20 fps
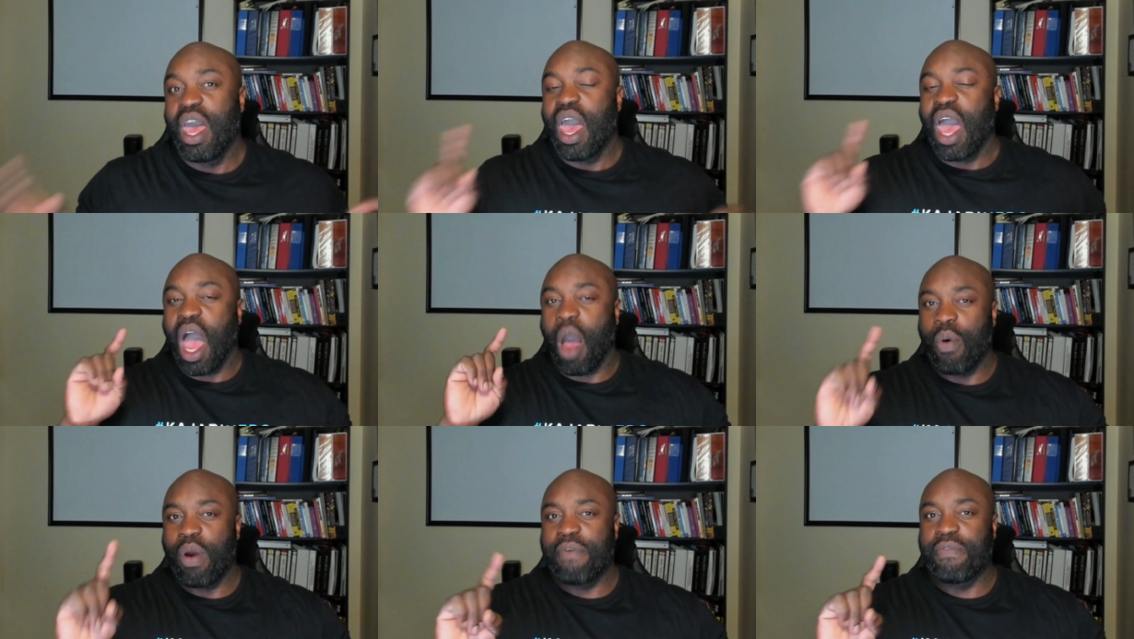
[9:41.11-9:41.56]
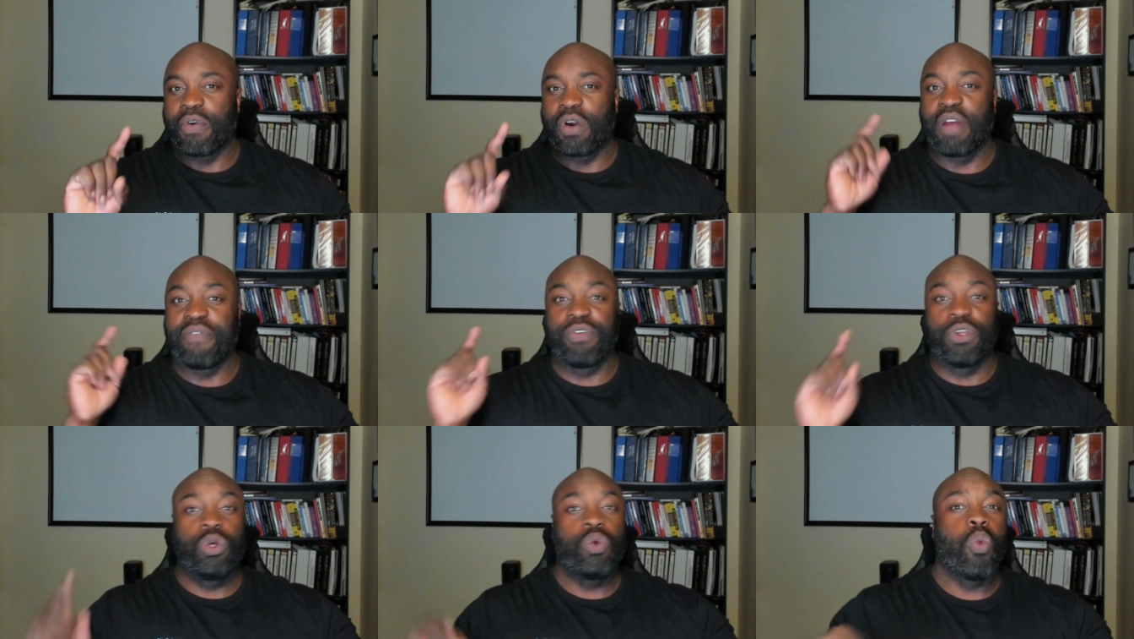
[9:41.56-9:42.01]
However,
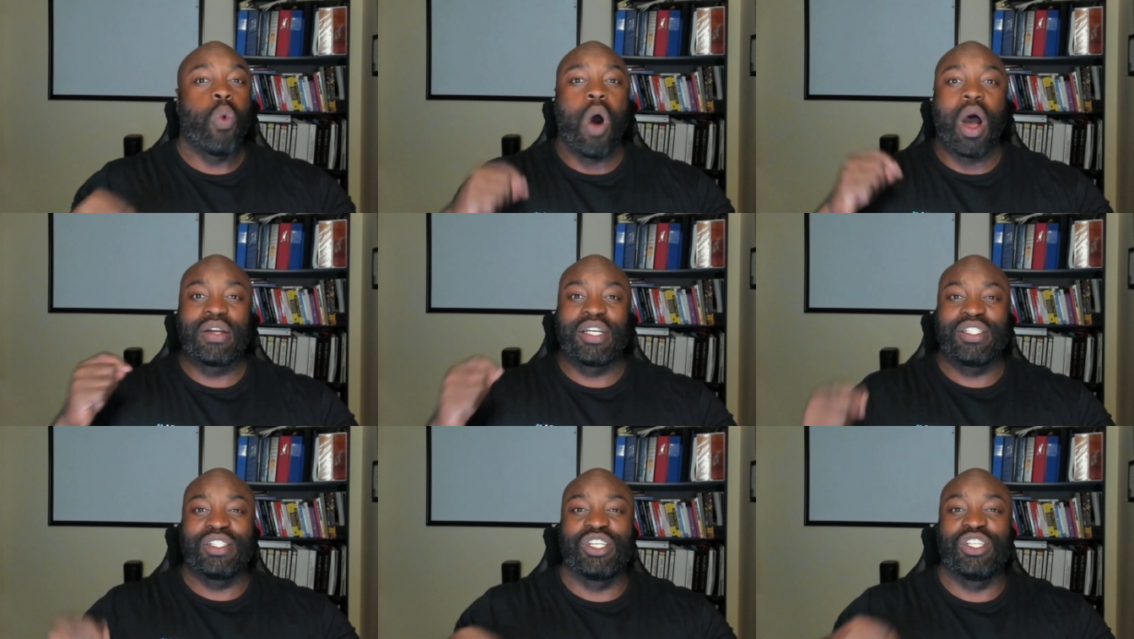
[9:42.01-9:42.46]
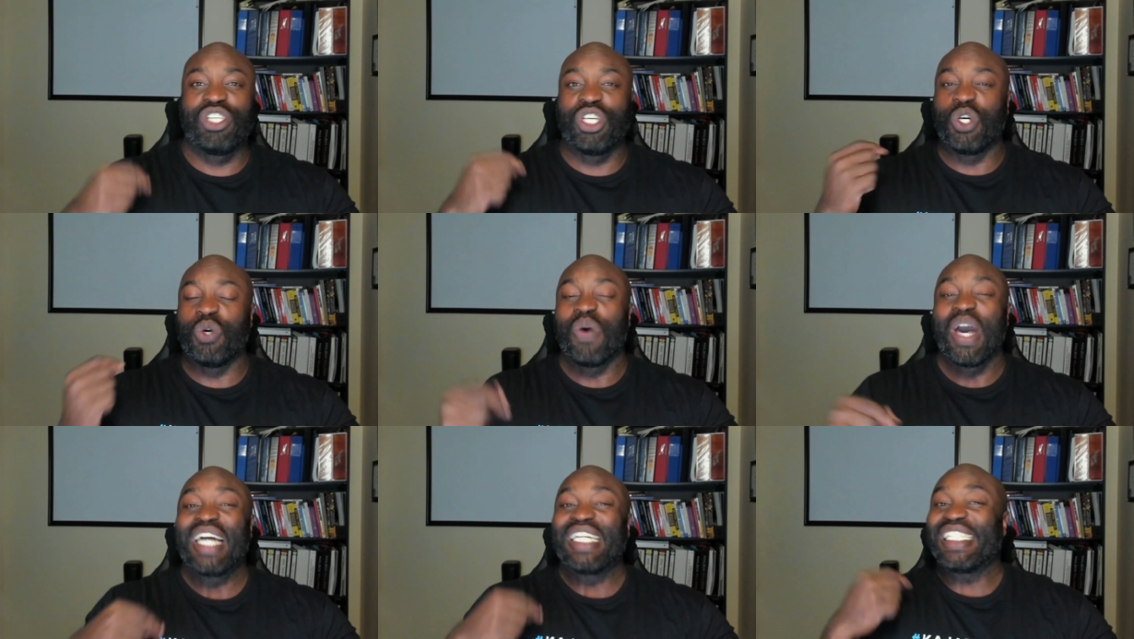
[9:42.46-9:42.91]
if you wanted to
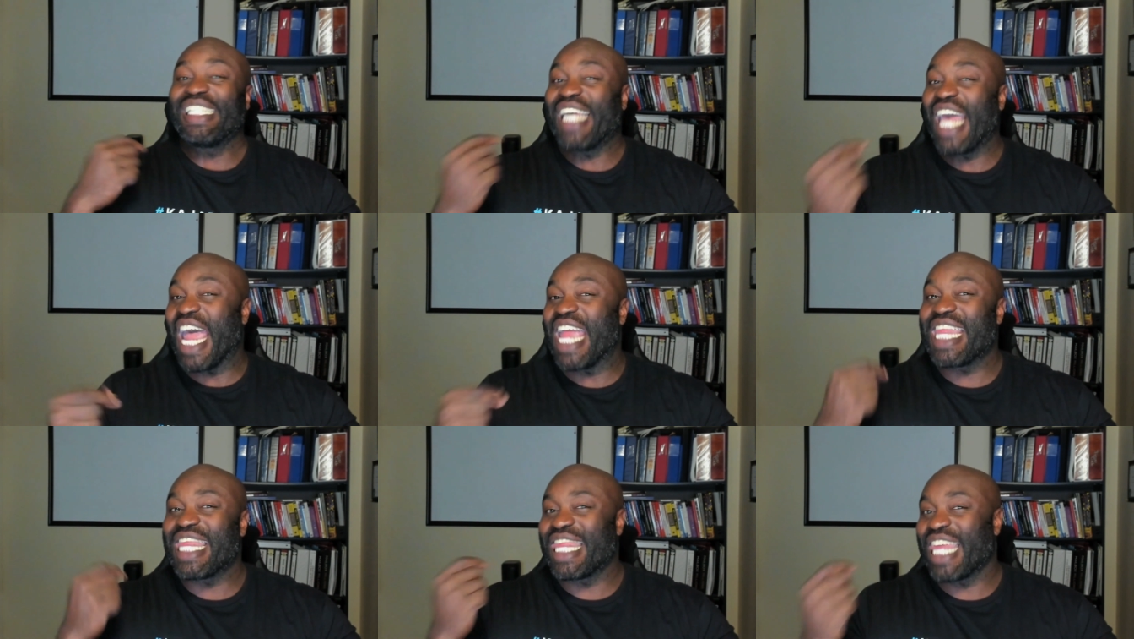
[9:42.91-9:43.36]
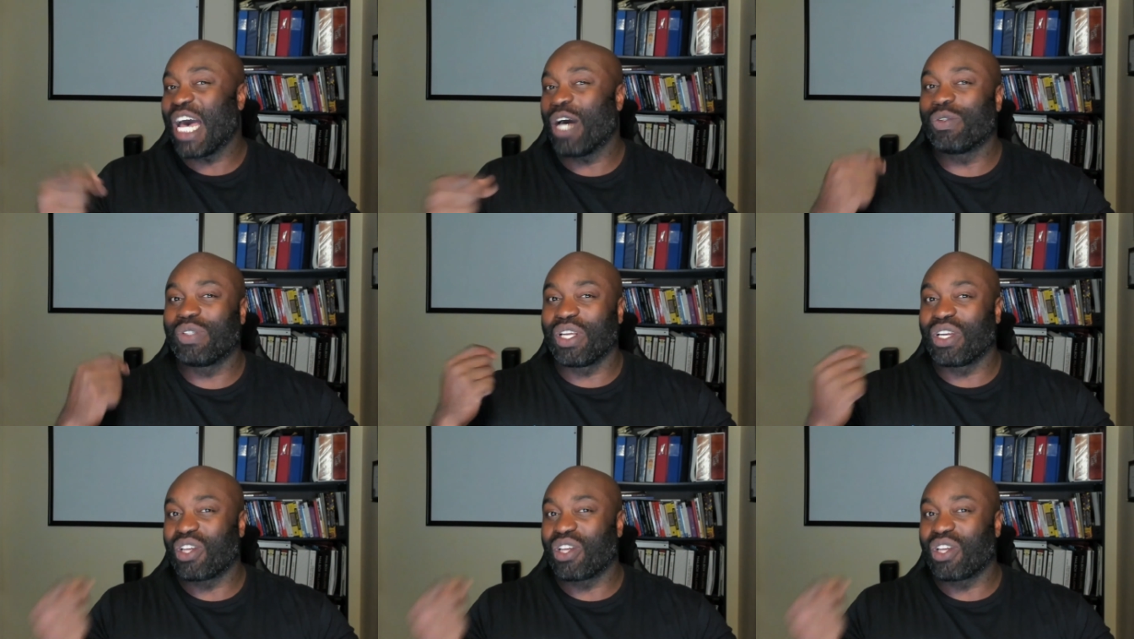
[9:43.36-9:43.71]
do 10,000